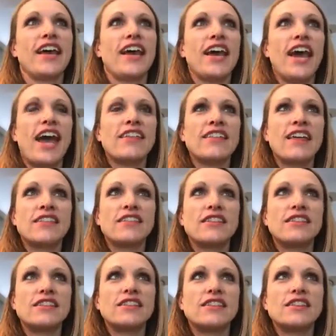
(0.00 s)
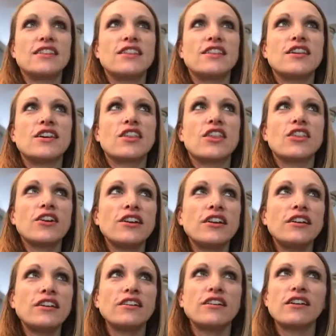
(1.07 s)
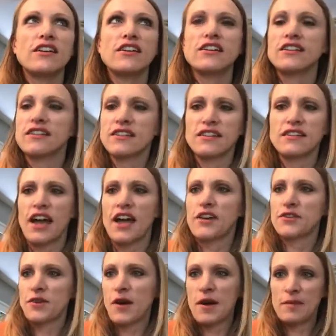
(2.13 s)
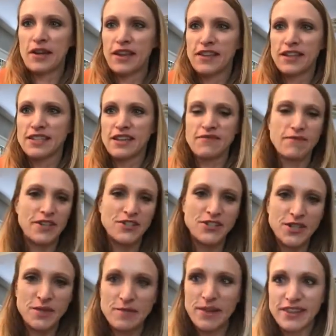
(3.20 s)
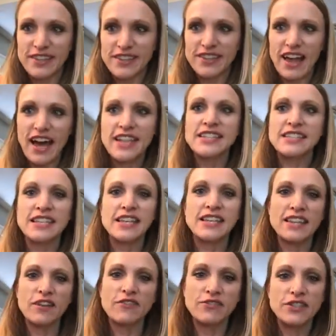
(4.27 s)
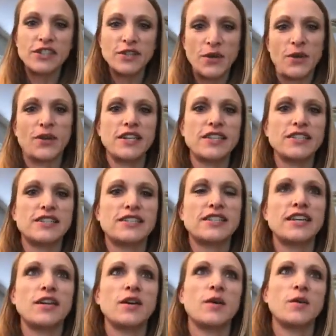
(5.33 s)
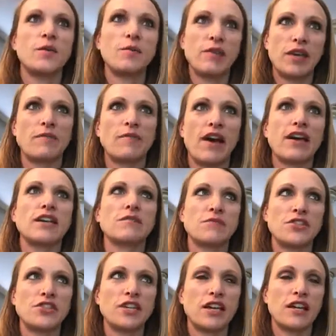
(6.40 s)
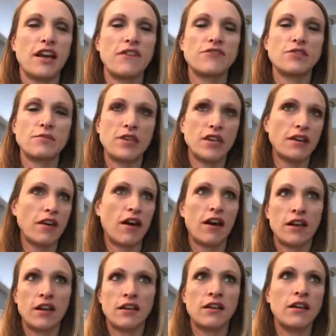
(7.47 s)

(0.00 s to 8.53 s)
then the third, or I don't know how many things I've mentioned, but the last thing that I've really noticed being back in Michigan after being gone